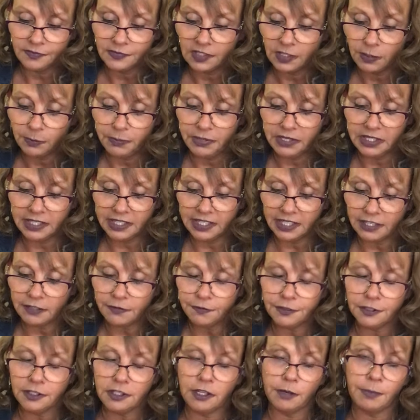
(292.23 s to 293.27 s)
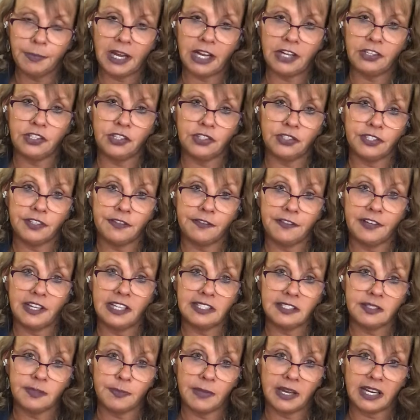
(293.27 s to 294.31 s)
be careful about your
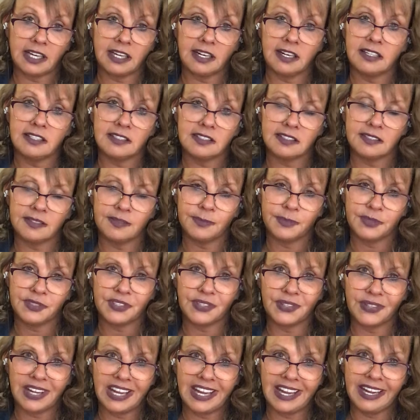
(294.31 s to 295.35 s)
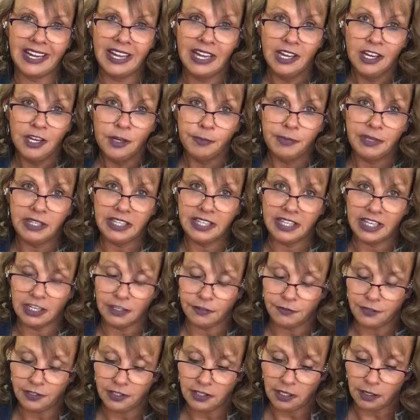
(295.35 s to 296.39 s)
defense mechanisms, okay? Be
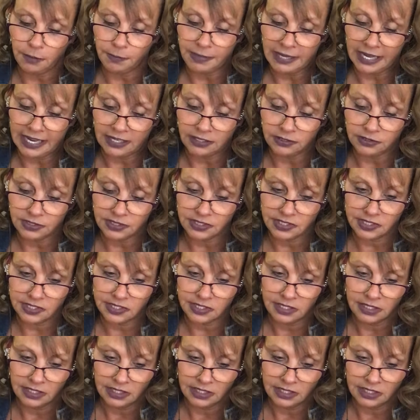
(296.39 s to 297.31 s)
careful about